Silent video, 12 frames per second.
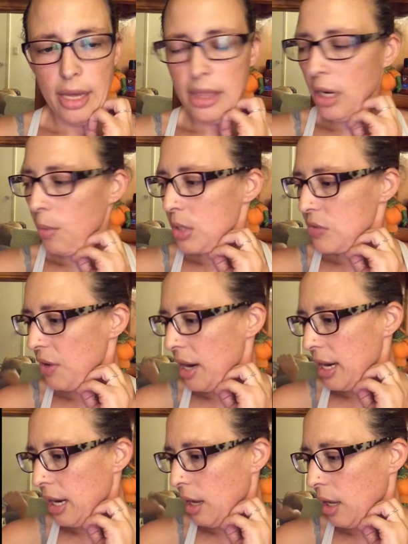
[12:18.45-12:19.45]
I think it was
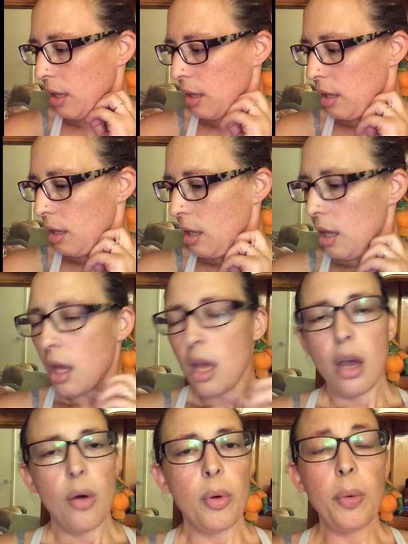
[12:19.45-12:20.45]
Friday, huh?
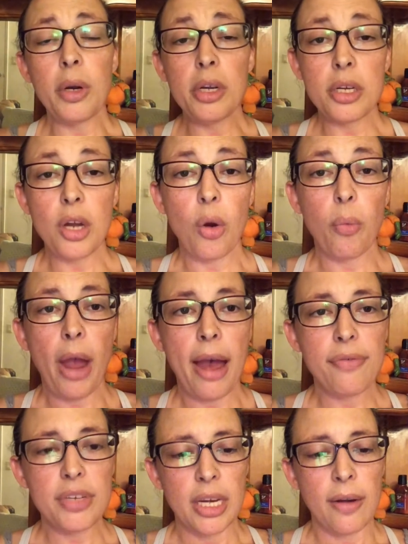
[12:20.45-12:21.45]
We wanted to go
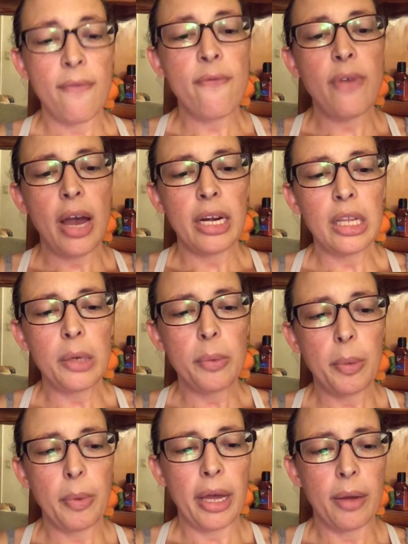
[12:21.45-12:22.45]
rafting, and finally
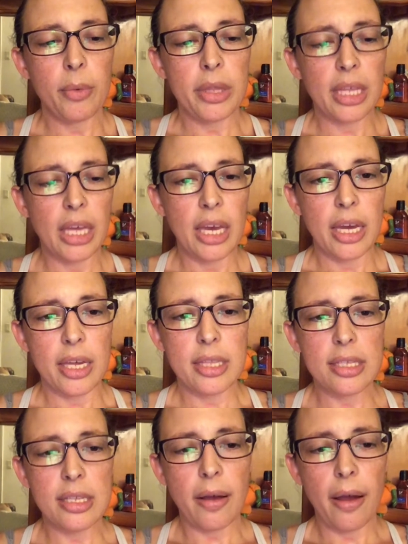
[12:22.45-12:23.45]
we went with the
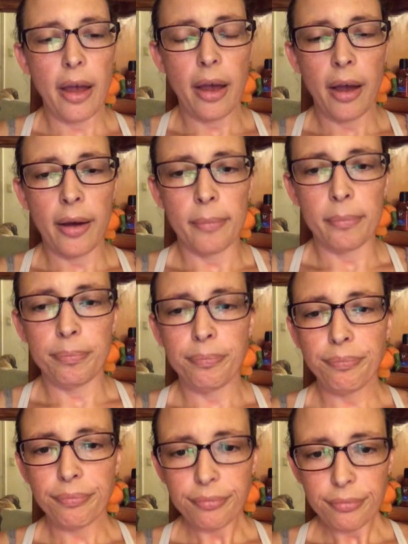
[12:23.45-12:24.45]
kids. I
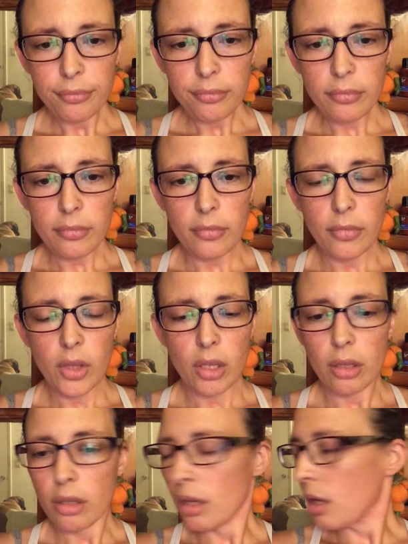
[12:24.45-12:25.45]
almost
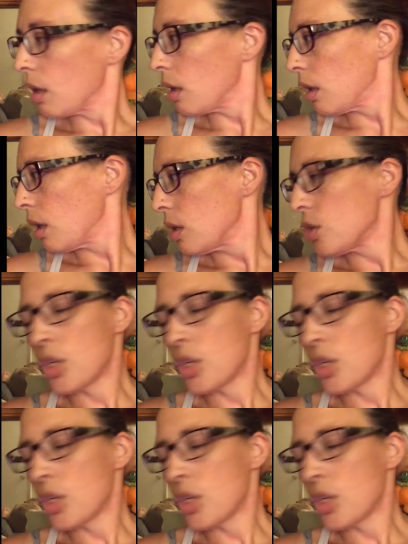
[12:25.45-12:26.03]
died, you guys.